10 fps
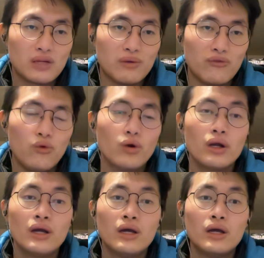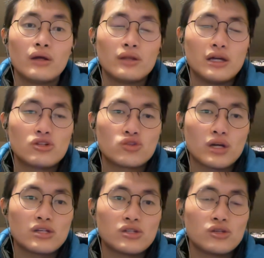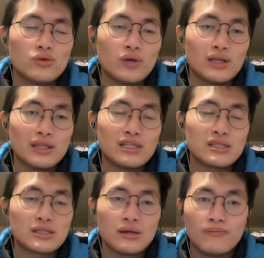before, then trying to do at least